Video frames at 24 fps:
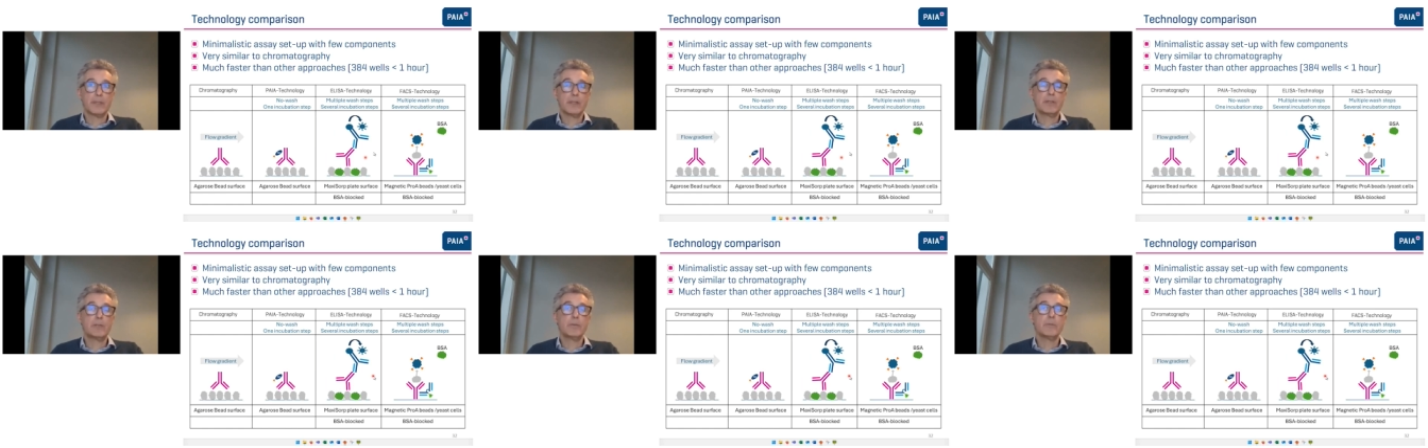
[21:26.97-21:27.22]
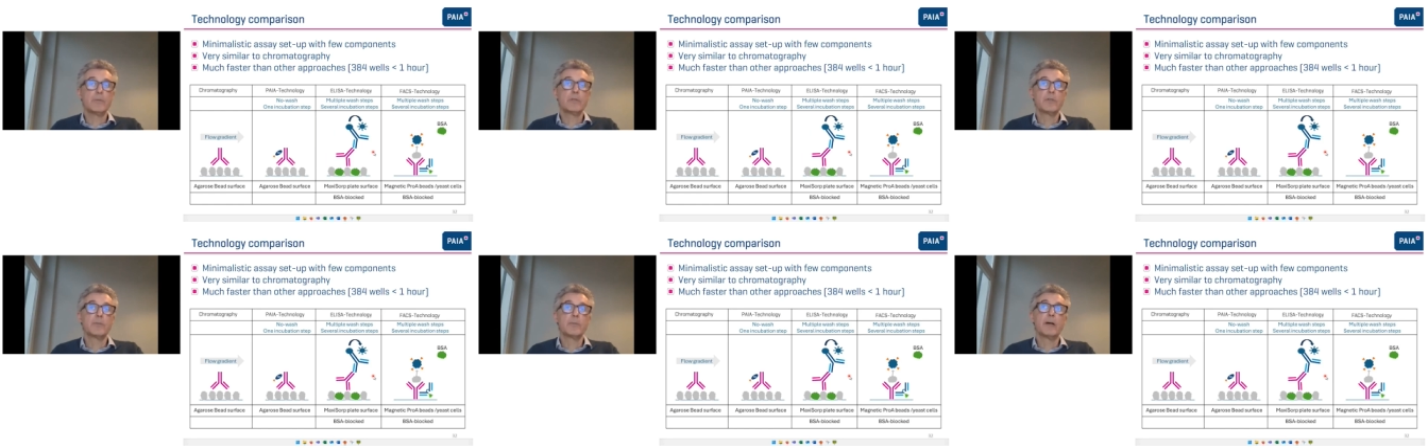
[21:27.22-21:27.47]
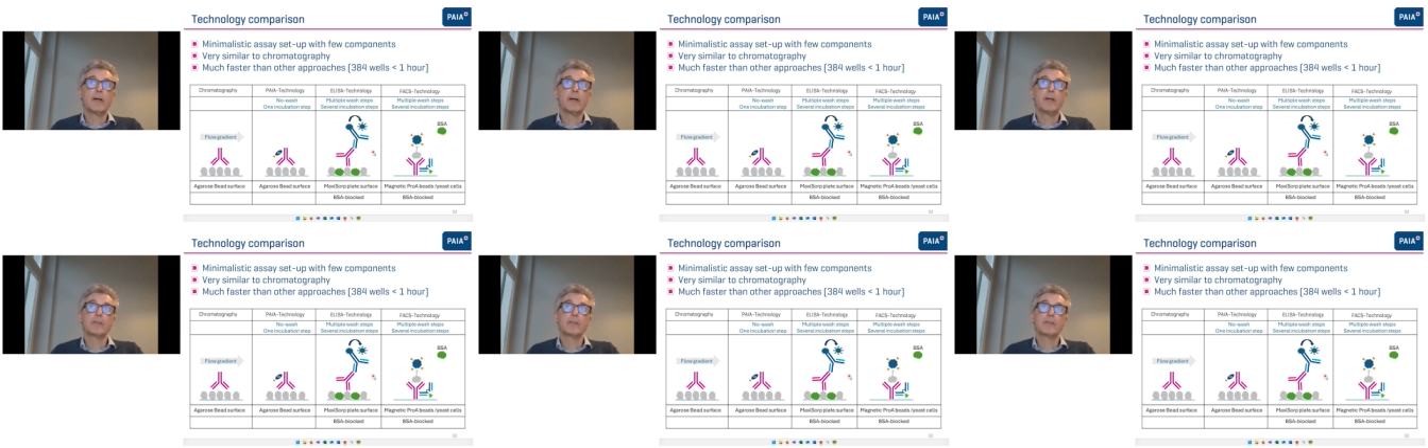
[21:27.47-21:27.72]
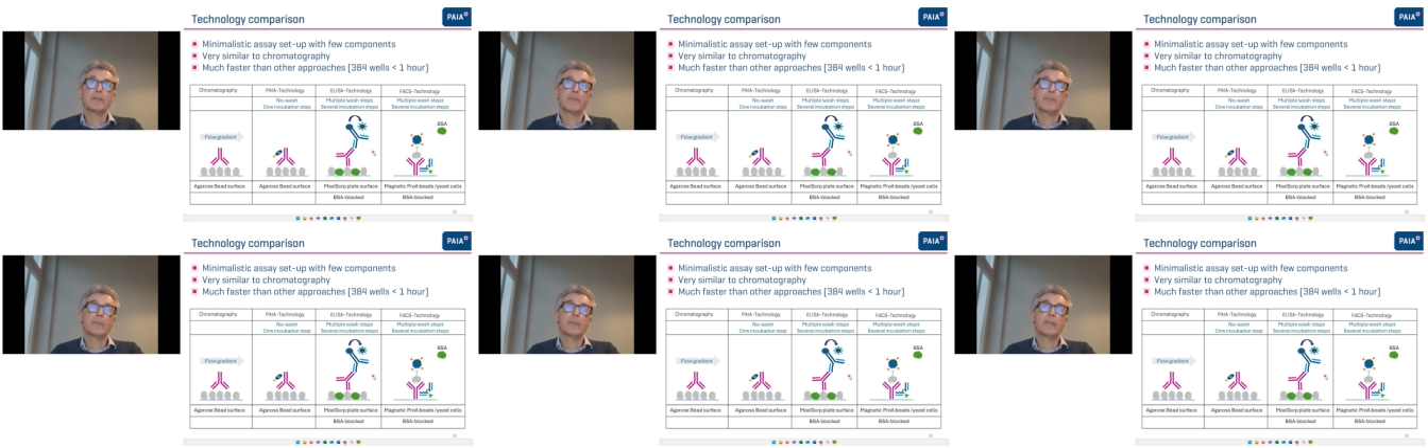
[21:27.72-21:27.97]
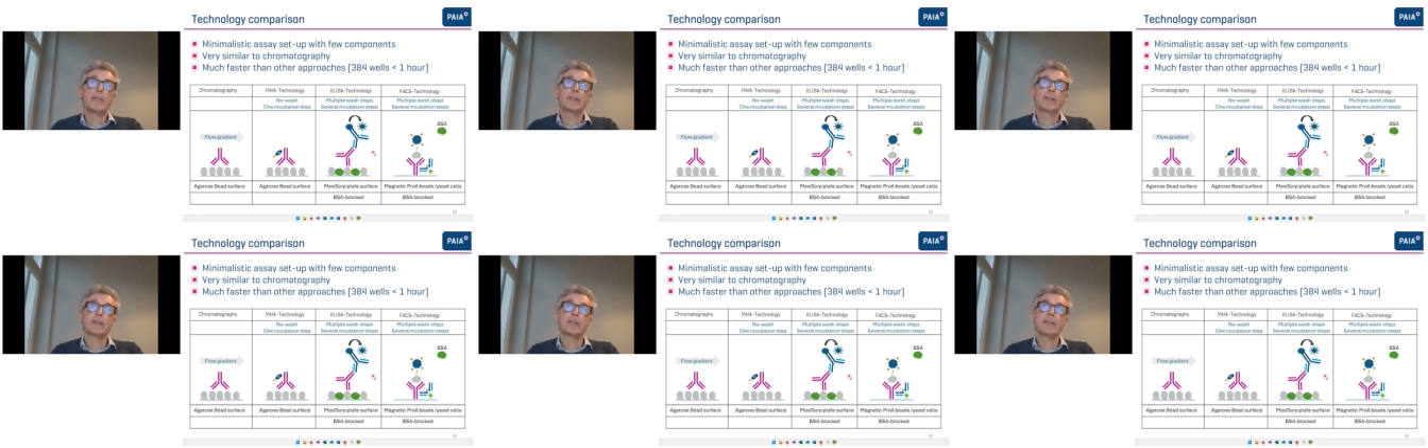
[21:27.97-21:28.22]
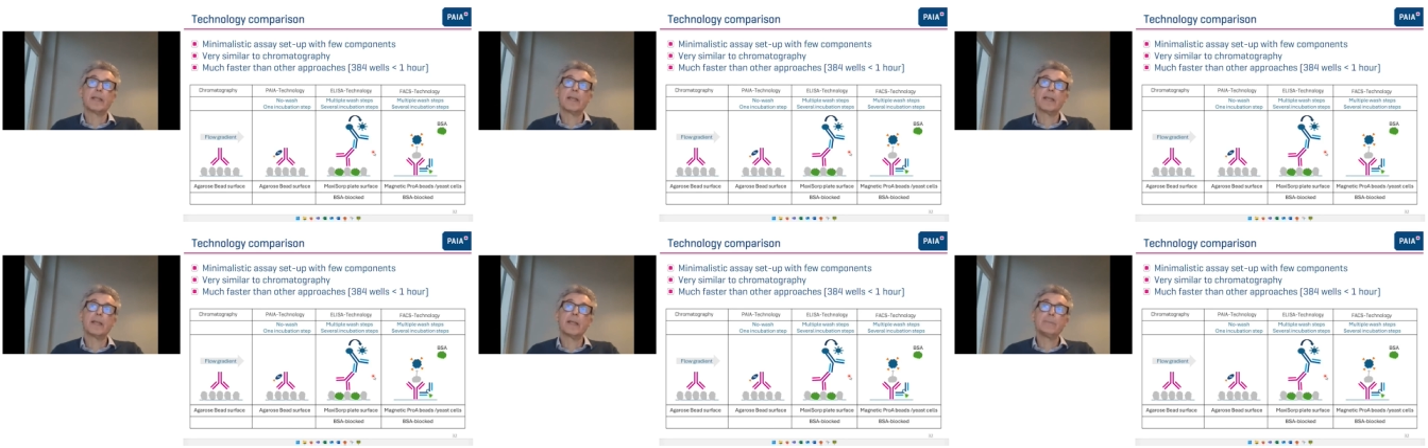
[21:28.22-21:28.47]
huge amounts of
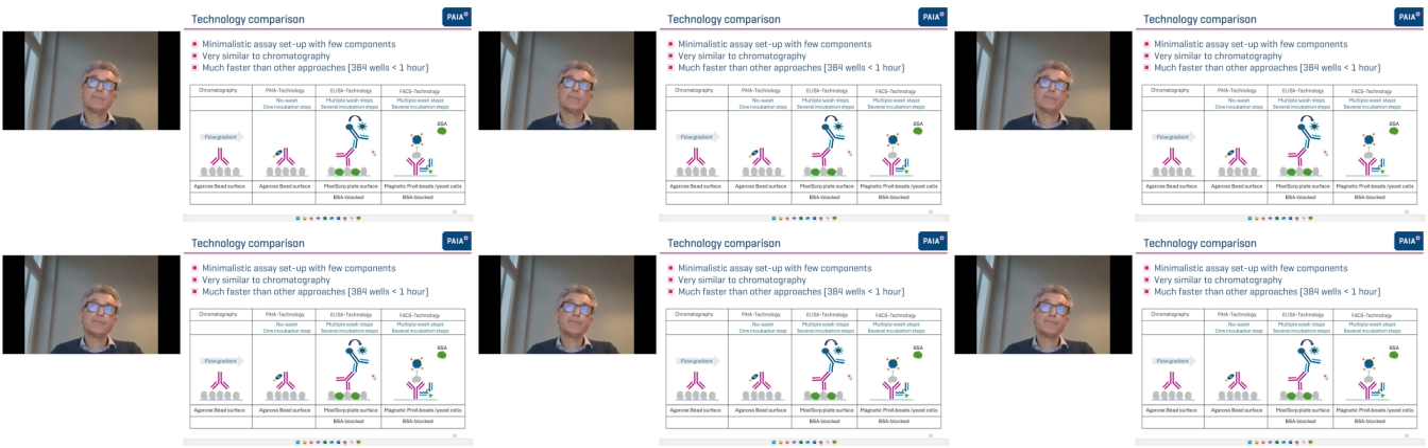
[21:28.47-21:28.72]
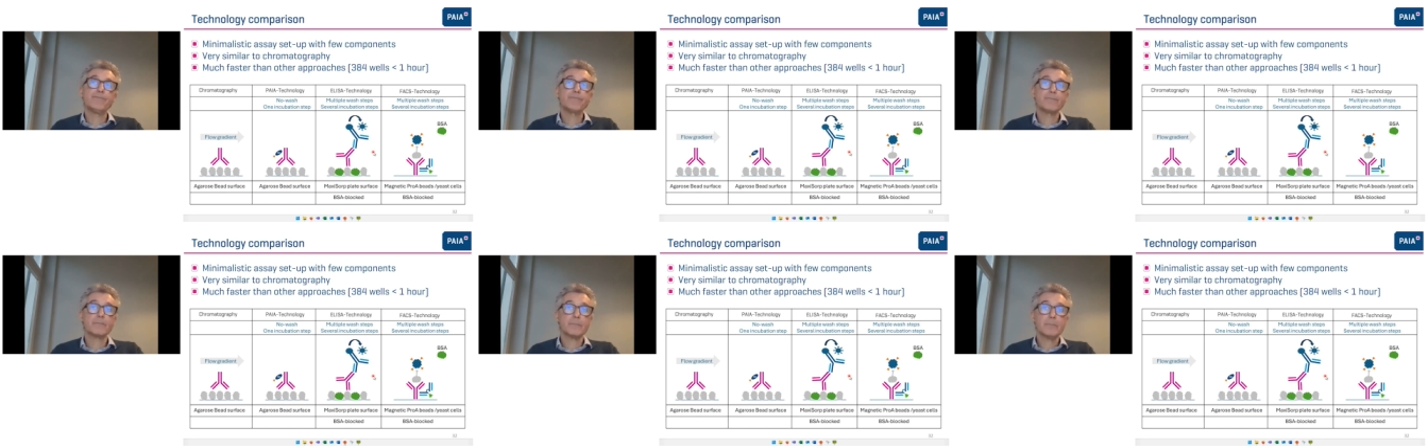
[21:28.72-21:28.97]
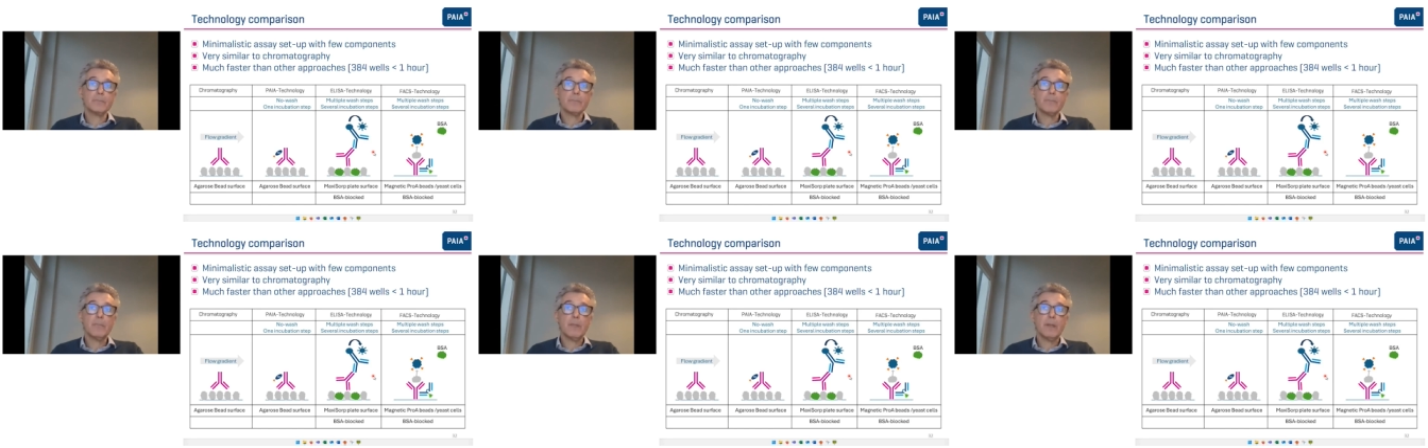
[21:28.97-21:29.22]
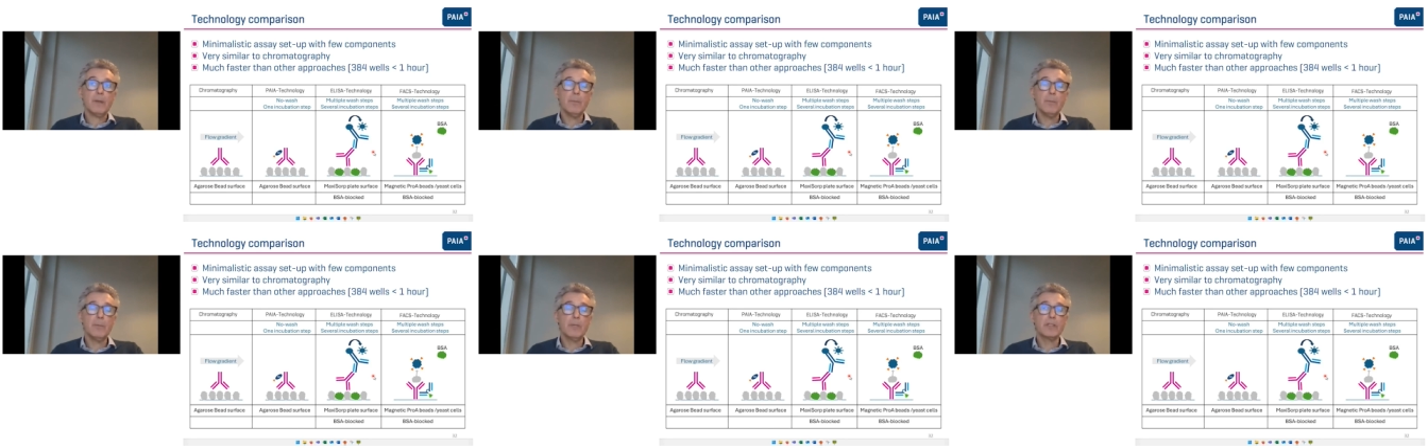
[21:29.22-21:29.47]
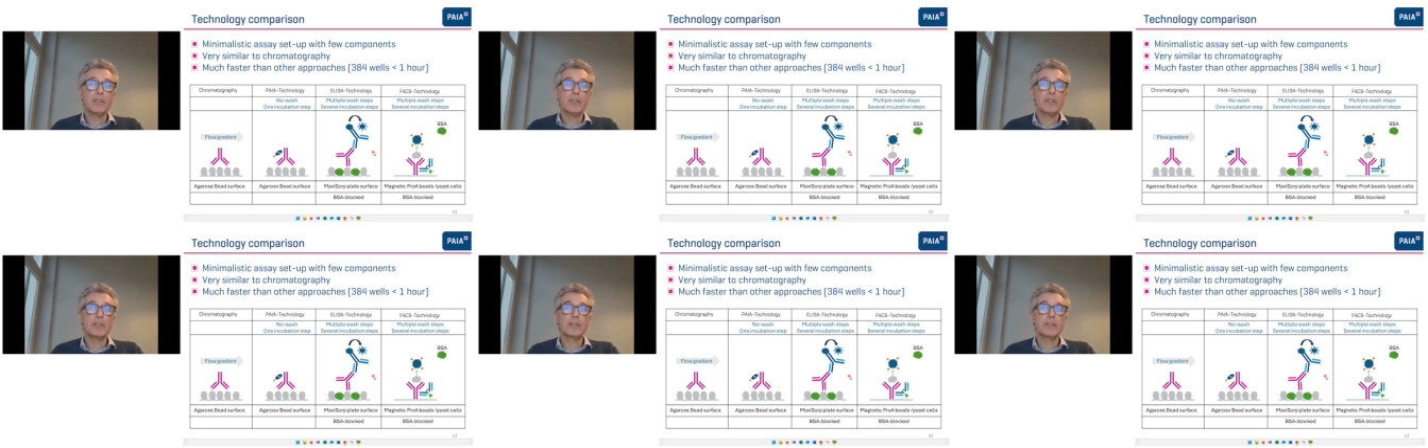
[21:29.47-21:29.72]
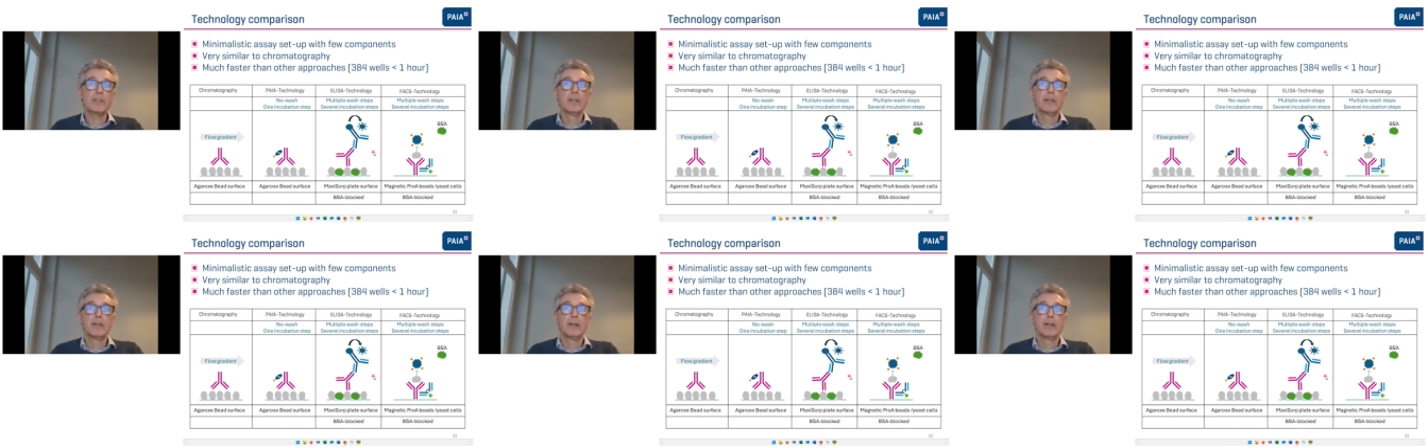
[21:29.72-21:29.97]
BSA, which is